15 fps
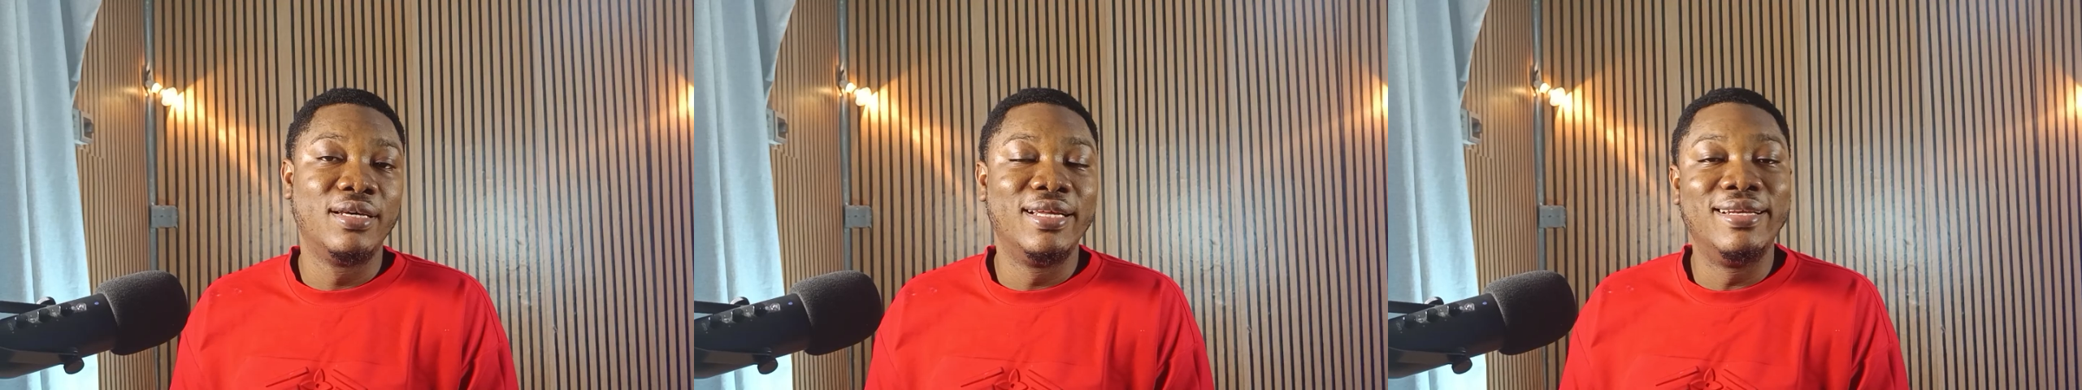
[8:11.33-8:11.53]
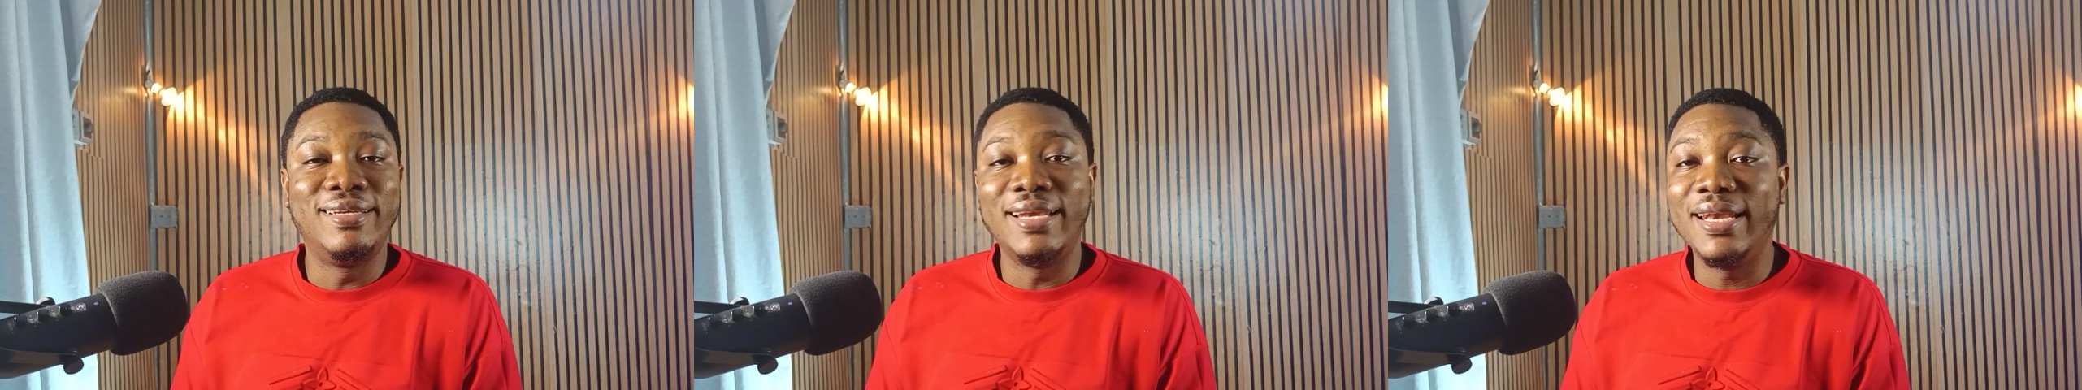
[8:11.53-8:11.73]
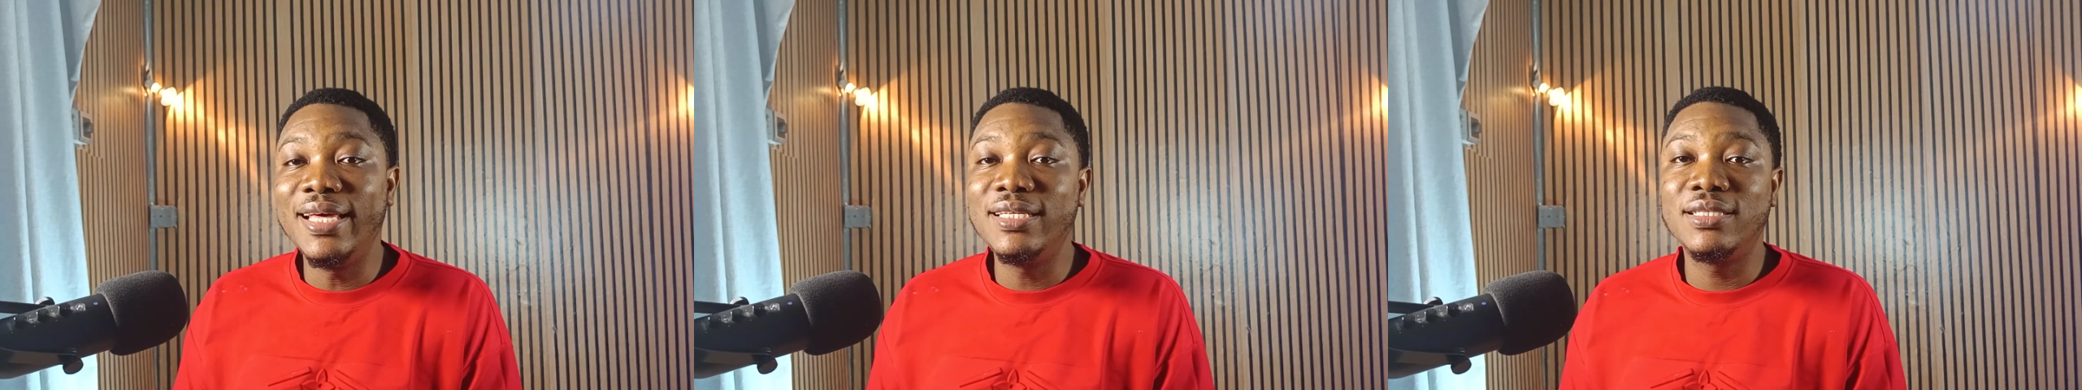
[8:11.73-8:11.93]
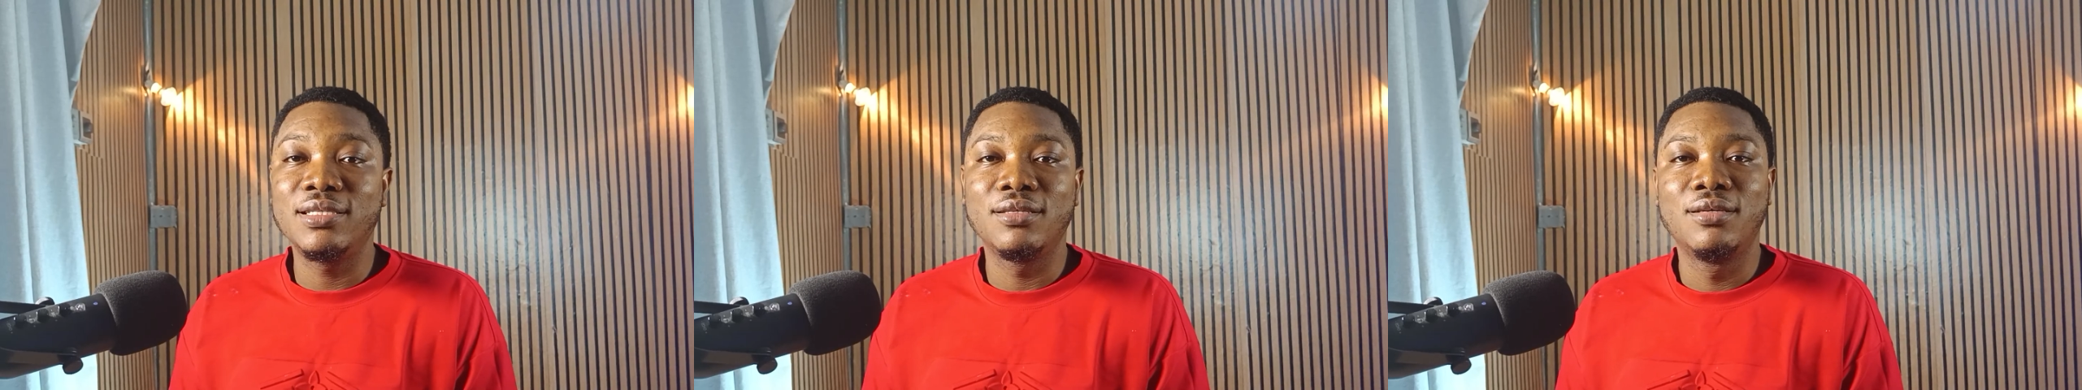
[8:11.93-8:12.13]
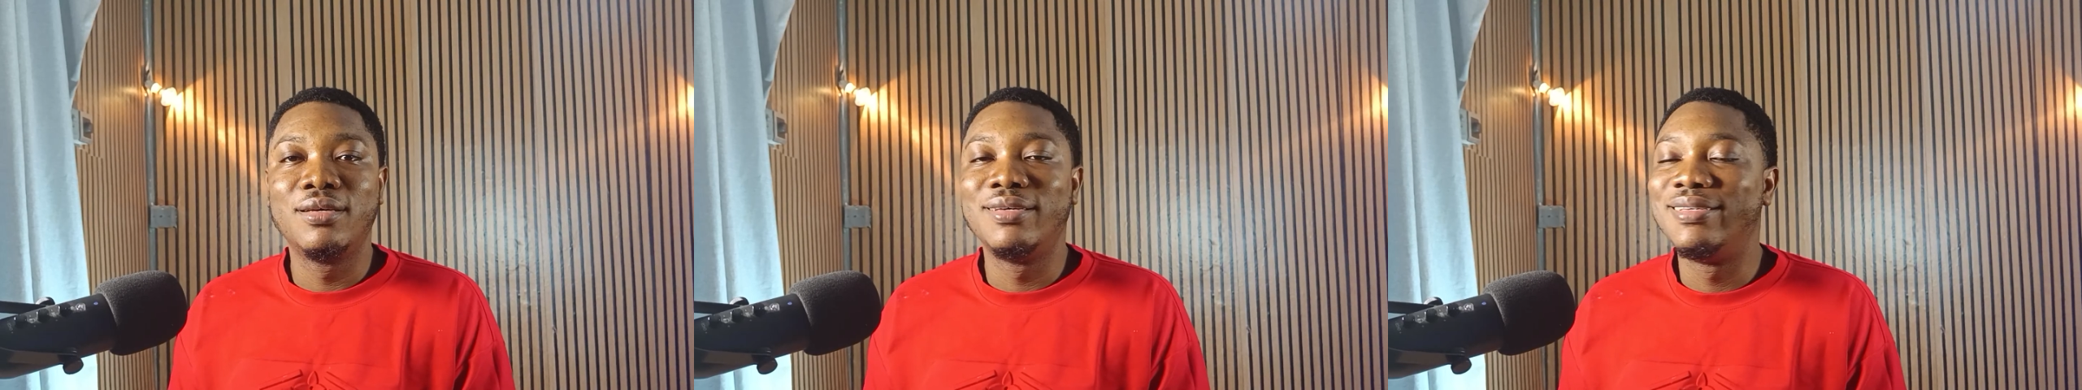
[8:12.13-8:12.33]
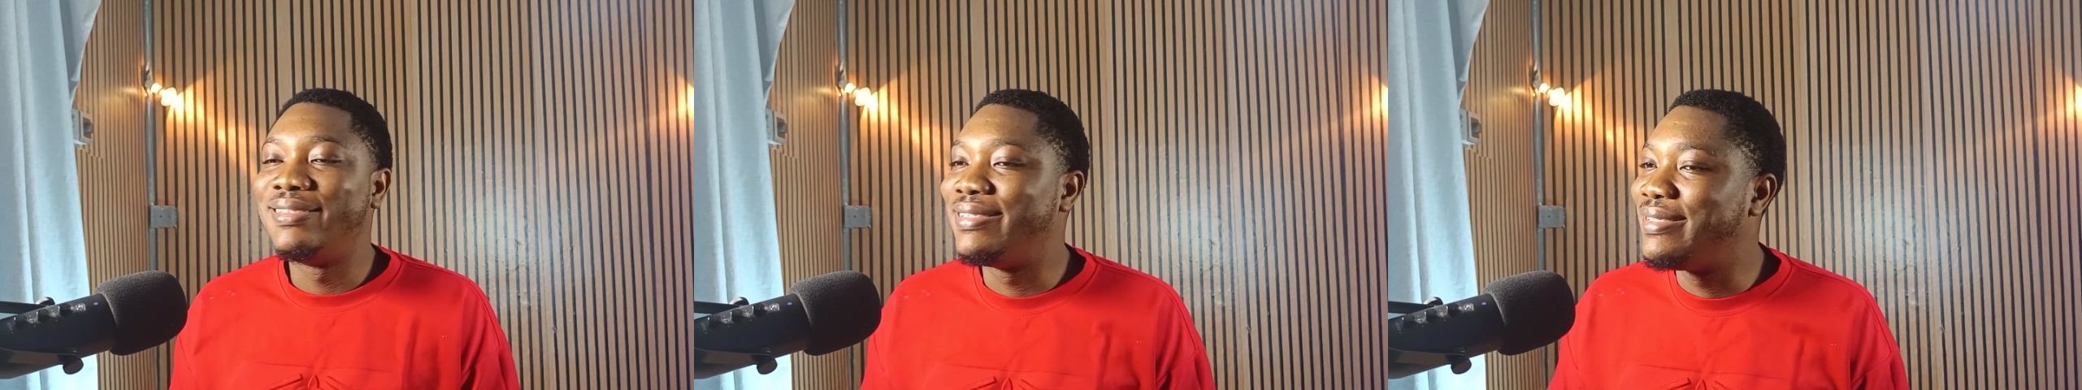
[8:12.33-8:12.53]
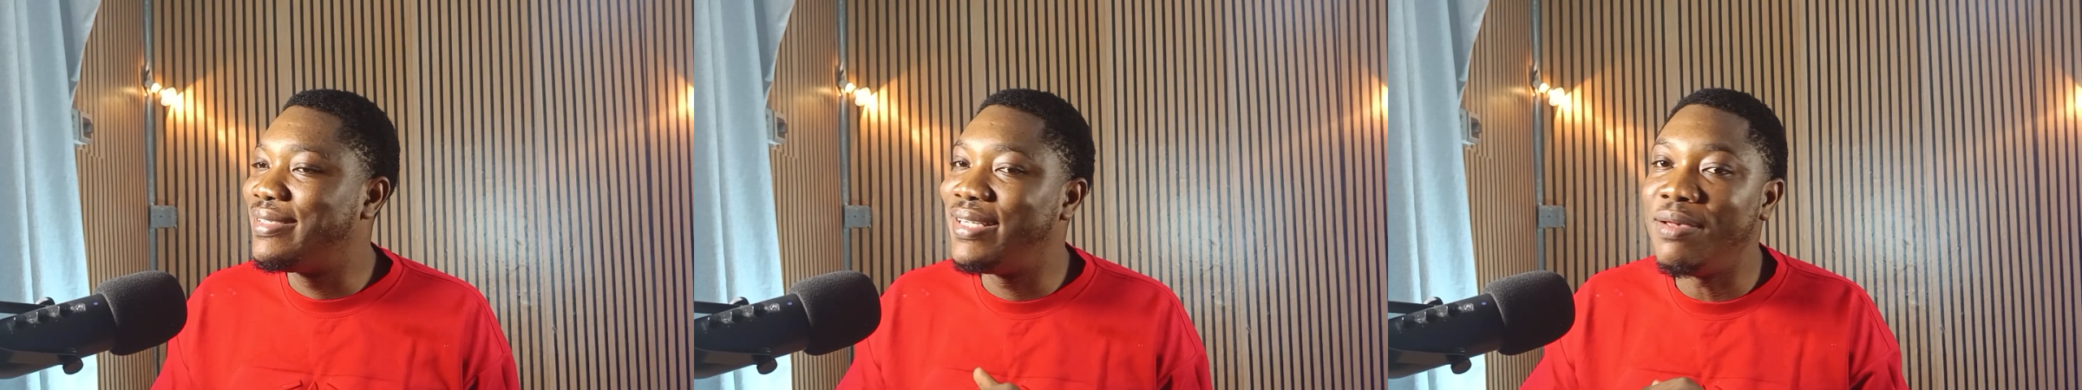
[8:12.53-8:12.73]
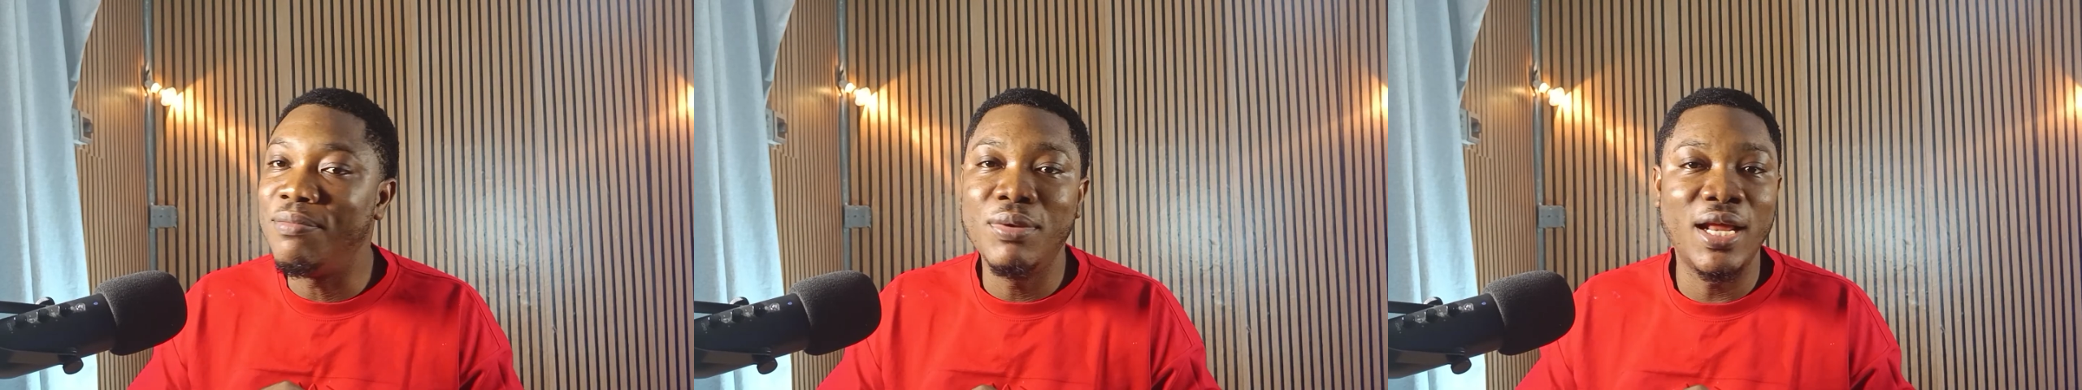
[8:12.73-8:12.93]
Delete,
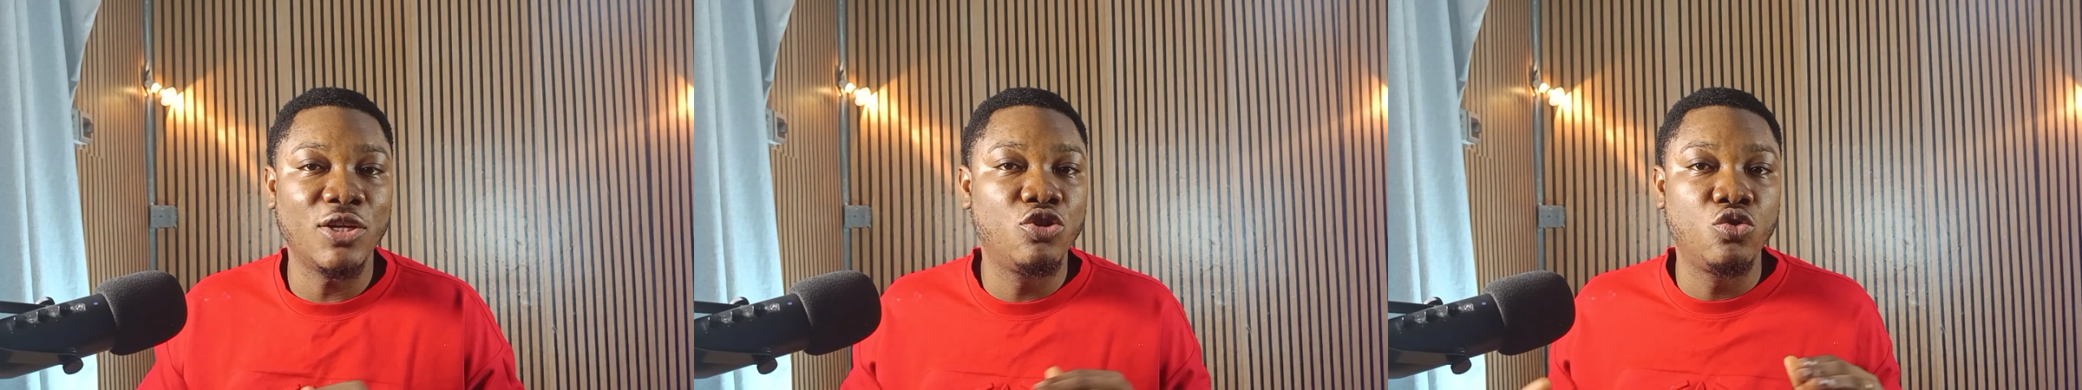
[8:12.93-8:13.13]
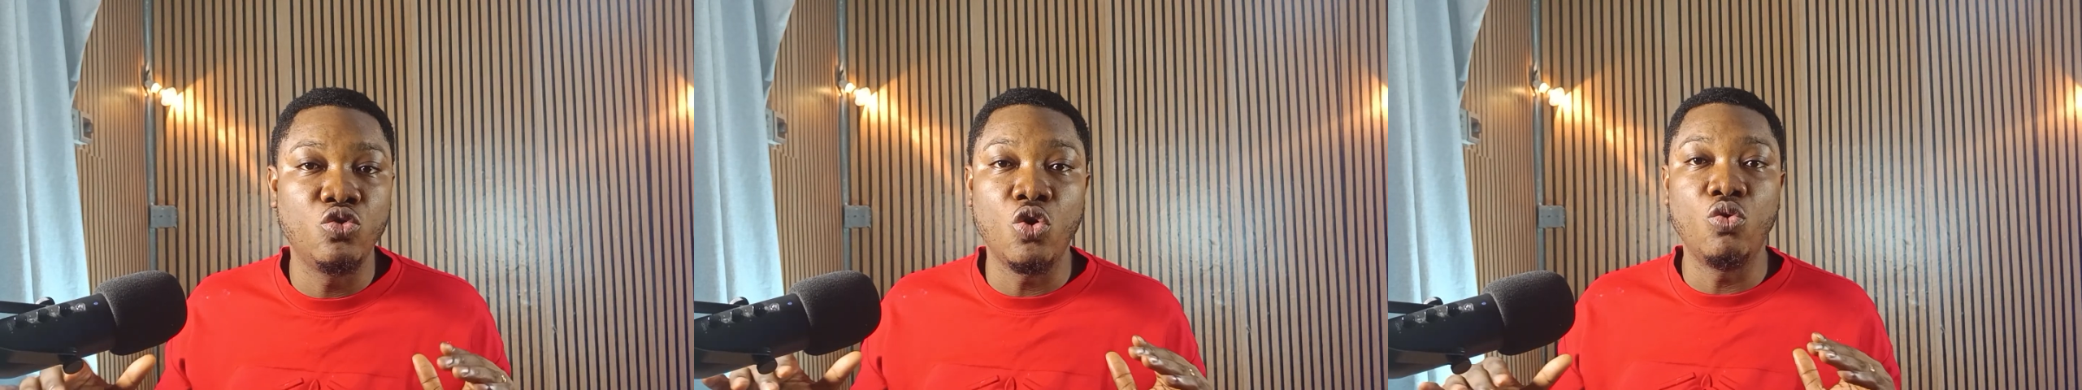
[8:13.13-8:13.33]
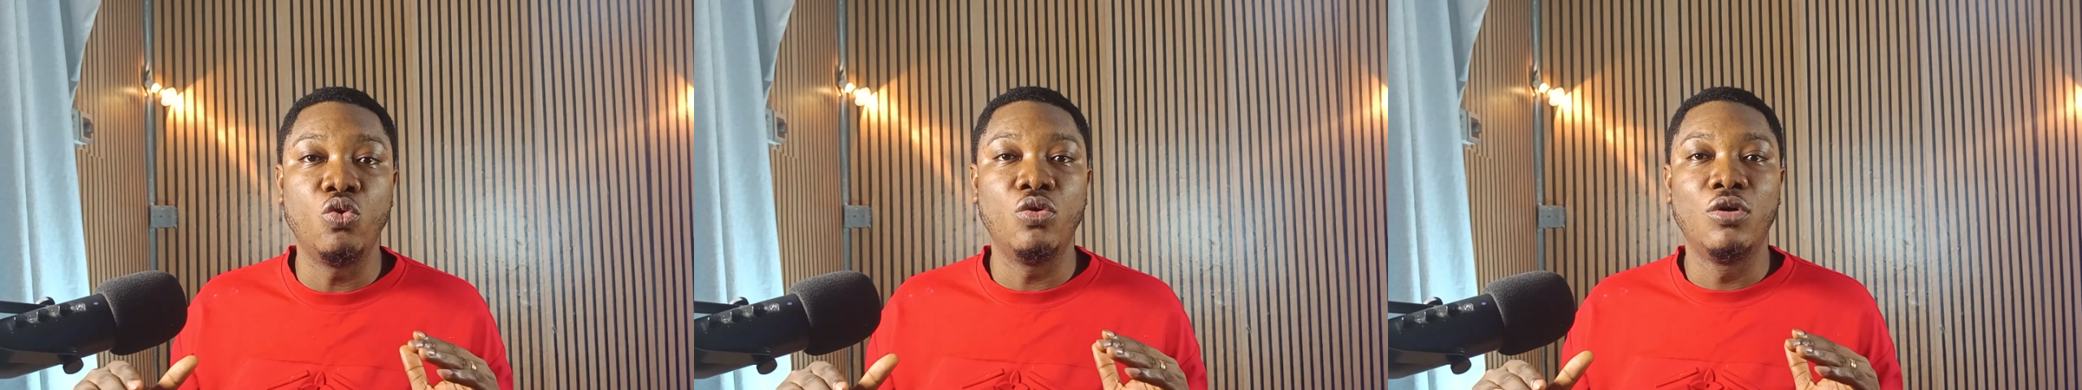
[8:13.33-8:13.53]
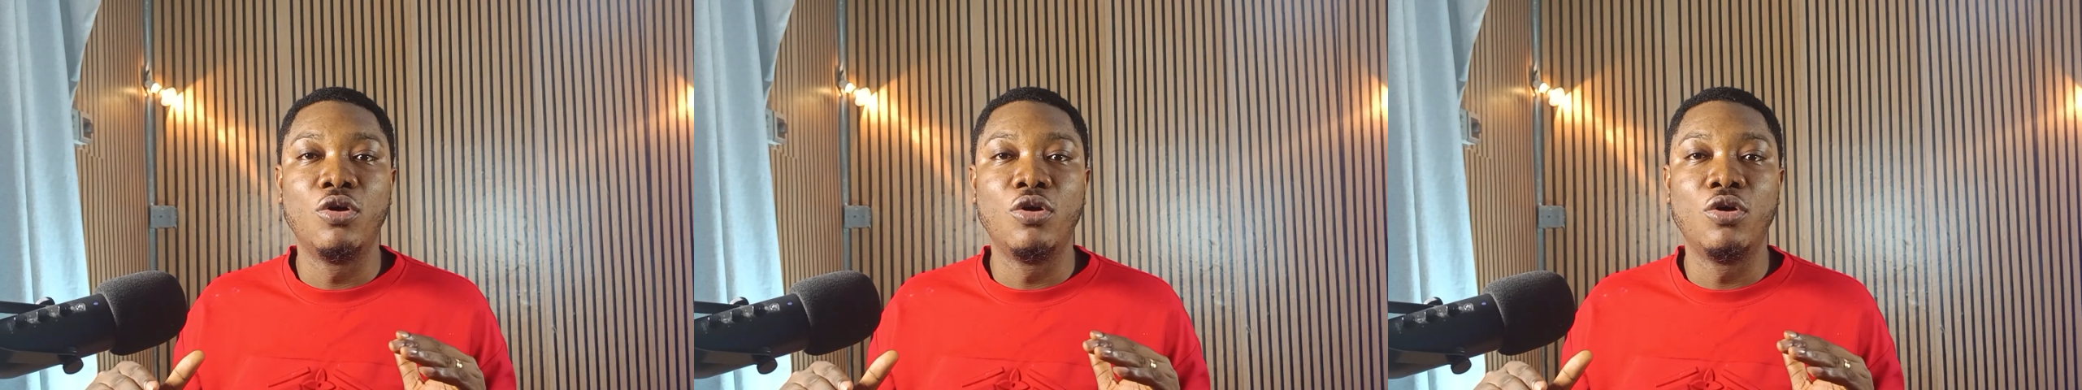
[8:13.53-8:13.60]
similar to Euro,